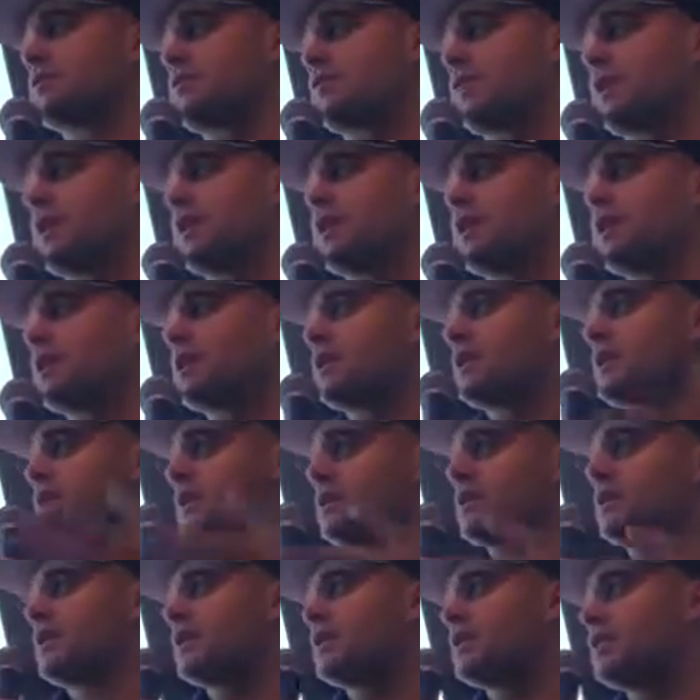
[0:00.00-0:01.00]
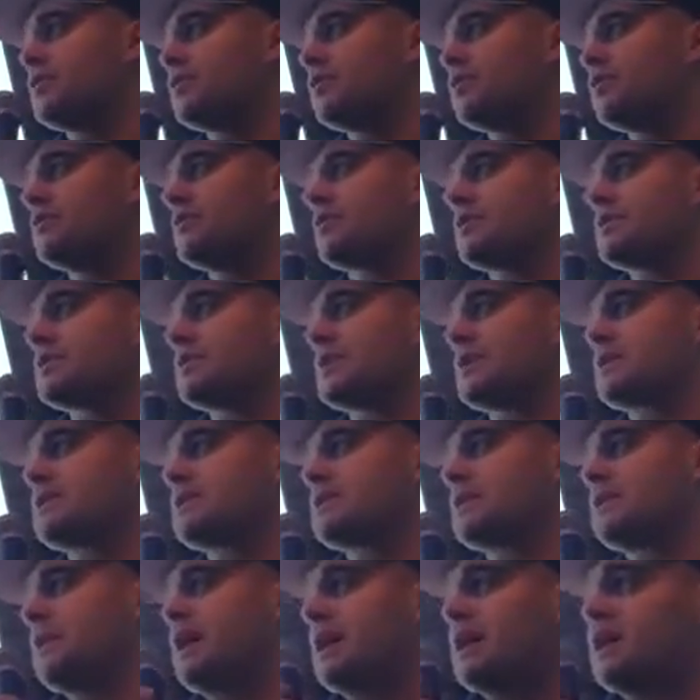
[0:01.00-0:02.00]
three. Can you
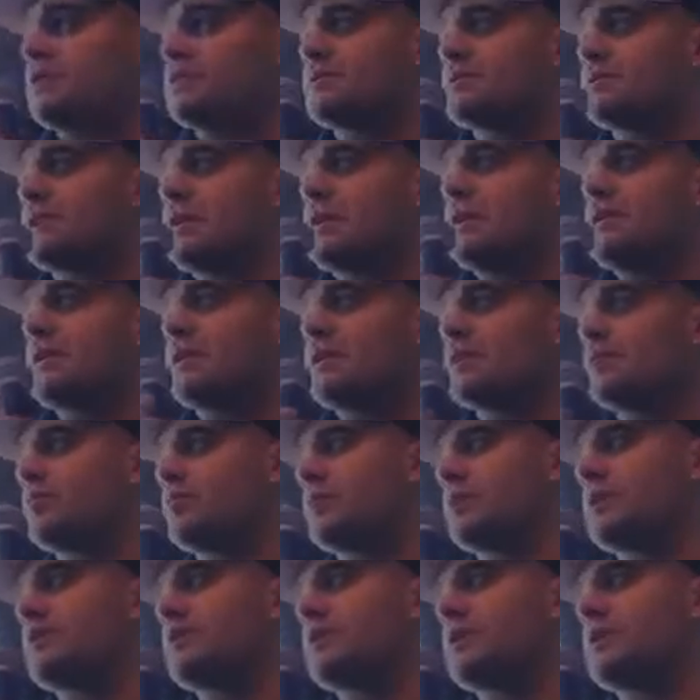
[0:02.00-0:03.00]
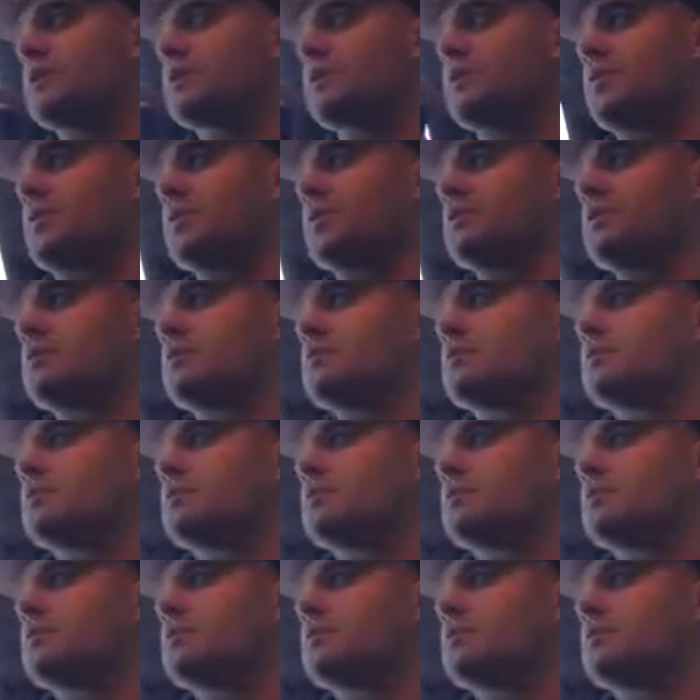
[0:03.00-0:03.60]
attest to that and say that you believe that as well?